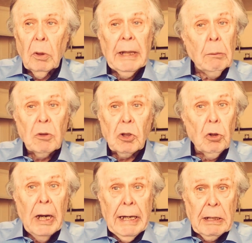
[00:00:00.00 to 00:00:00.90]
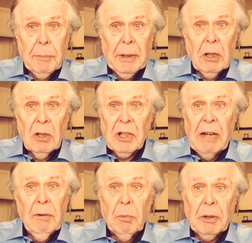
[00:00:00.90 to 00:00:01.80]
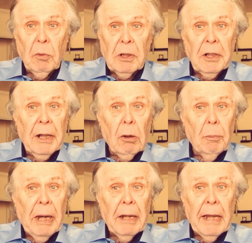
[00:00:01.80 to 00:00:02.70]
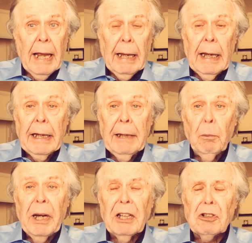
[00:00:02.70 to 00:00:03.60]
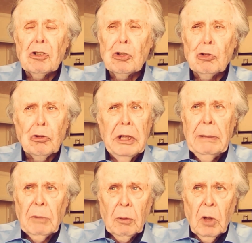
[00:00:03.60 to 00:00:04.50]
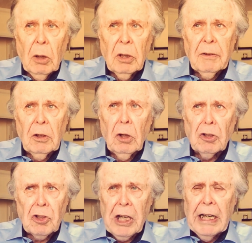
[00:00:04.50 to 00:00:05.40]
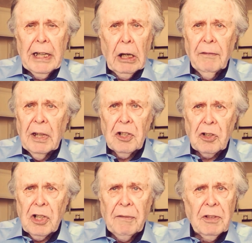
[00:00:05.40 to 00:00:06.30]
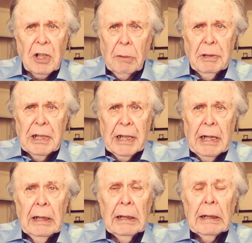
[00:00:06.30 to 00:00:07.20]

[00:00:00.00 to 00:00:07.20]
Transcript: Well, that was great because everybody wanted to know about that, and he went extremely well, got standing ovations every time he did it.